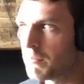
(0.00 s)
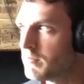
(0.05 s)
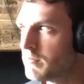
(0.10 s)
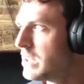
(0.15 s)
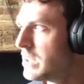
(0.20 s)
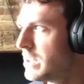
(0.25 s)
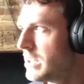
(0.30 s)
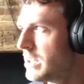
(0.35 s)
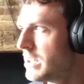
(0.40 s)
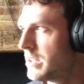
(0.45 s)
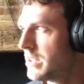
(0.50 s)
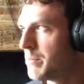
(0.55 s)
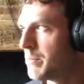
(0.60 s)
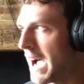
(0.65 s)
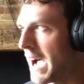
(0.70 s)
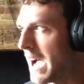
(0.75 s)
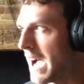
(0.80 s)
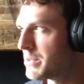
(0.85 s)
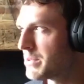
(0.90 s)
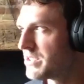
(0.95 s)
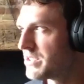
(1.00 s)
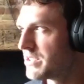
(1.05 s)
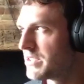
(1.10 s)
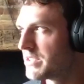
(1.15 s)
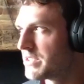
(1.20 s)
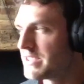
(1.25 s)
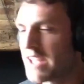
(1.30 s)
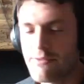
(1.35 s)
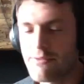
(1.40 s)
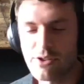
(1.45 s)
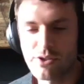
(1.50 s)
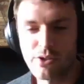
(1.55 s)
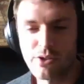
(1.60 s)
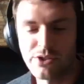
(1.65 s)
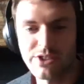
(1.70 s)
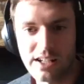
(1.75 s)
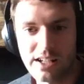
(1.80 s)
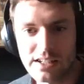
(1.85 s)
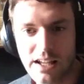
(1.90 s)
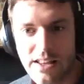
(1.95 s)
perhaps 7 or something
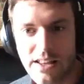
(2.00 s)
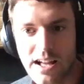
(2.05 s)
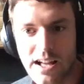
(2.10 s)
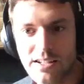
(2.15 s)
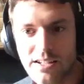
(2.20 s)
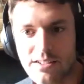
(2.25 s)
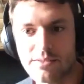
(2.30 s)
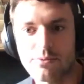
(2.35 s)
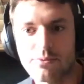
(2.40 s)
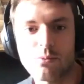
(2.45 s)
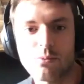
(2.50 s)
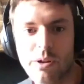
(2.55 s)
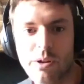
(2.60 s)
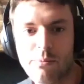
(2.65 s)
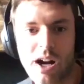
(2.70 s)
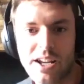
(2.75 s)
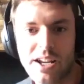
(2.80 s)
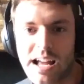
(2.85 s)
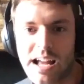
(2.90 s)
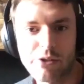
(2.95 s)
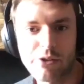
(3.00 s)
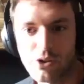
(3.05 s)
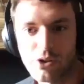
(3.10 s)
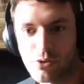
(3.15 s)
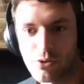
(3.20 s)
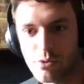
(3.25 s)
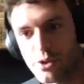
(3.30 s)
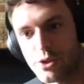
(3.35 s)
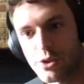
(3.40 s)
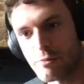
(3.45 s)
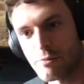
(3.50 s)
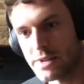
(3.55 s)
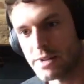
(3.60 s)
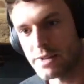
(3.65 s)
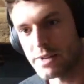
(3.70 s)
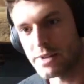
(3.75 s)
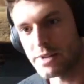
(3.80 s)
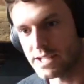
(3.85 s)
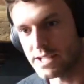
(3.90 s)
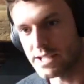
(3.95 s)
like that. We might now do
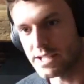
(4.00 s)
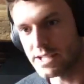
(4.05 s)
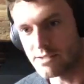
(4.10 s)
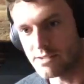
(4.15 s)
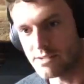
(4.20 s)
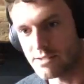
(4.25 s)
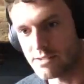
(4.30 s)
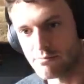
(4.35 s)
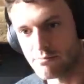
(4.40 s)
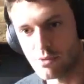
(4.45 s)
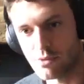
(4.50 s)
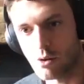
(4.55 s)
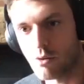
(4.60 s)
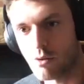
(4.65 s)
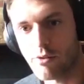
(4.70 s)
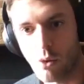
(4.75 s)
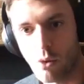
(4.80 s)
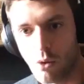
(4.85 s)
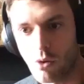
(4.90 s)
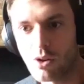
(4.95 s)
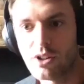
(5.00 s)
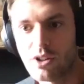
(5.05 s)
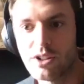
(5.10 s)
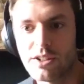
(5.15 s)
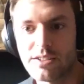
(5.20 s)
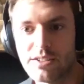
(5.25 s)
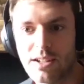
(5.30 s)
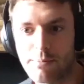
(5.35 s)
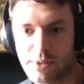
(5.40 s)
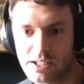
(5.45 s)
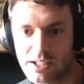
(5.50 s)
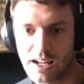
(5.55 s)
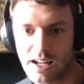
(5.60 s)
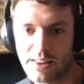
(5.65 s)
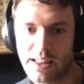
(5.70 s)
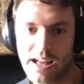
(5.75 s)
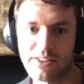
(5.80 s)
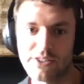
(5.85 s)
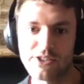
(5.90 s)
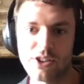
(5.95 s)
3 or 4, something like
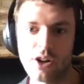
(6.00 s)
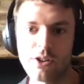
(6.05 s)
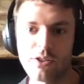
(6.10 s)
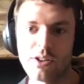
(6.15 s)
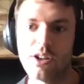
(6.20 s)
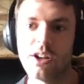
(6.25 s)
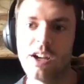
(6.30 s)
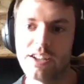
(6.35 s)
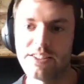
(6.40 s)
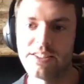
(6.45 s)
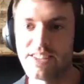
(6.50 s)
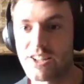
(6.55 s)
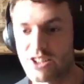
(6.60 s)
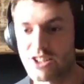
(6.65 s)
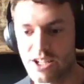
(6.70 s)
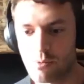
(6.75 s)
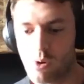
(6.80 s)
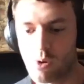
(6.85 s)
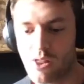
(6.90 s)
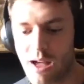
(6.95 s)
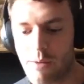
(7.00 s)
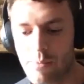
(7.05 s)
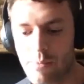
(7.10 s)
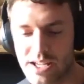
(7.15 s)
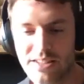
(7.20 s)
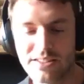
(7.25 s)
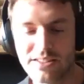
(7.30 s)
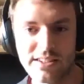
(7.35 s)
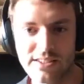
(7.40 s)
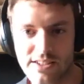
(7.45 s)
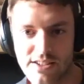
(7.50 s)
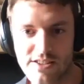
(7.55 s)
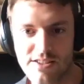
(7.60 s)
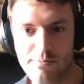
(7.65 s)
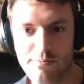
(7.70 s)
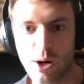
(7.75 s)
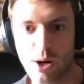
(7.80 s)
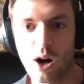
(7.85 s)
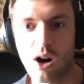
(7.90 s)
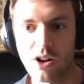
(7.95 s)
that. So essentially what that means is that the
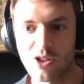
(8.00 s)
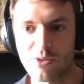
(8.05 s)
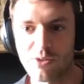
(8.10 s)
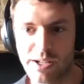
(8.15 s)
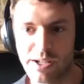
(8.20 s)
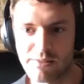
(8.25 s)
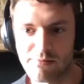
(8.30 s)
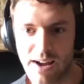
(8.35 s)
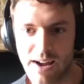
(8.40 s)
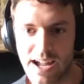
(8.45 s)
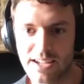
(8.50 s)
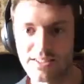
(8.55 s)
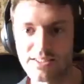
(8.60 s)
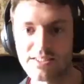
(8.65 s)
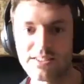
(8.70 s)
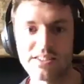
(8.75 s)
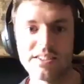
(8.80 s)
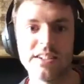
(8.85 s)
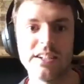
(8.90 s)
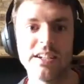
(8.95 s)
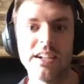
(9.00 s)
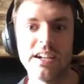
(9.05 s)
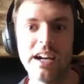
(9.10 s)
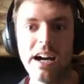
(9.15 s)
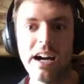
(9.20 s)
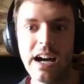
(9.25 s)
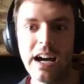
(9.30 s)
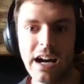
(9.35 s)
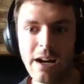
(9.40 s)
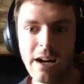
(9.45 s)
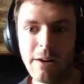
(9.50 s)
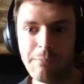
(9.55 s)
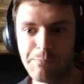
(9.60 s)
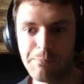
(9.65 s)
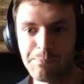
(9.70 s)
bar has been raised, for